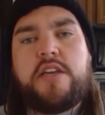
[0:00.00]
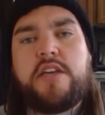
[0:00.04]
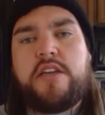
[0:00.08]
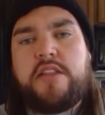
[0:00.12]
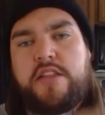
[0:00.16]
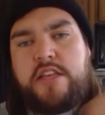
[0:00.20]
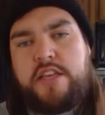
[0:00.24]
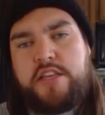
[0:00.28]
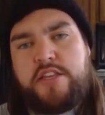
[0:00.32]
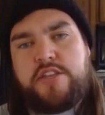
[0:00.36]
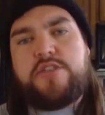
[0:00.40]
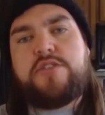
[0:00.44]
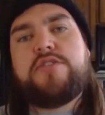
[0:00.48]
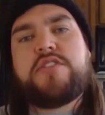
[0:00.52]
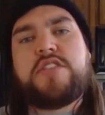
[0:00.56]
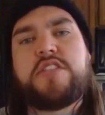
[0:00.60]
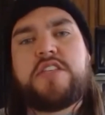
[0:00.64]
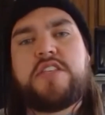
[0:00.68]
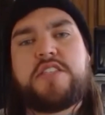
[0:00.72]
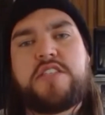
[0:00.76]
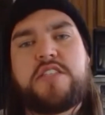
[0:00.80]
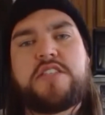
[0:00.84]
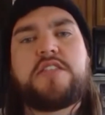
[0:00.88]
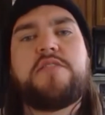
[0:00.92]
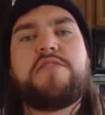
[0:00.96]
They use
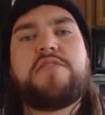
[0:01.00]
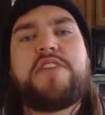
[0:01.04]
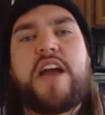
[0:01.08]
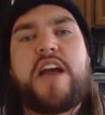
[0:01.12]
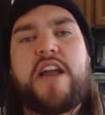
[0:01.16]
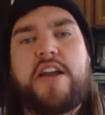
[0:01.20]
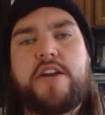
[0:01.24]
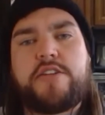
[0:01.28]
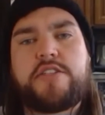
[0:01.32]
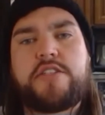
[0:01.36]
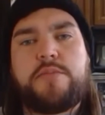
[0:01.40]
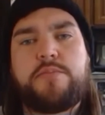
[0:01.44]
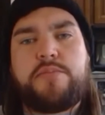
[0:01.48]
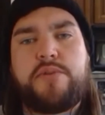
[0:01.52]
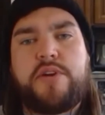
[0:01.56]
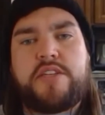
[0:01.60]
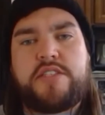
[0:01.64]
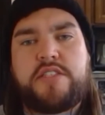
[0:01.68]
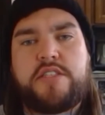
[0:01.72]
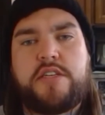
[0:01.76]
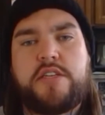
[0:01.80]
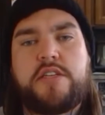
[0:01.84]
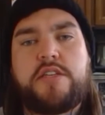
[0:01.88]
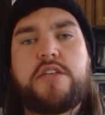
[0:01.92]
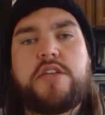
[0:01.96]
this as a fire
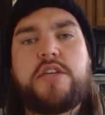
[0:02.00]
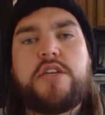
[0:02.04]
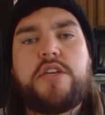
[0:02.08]
suppressant.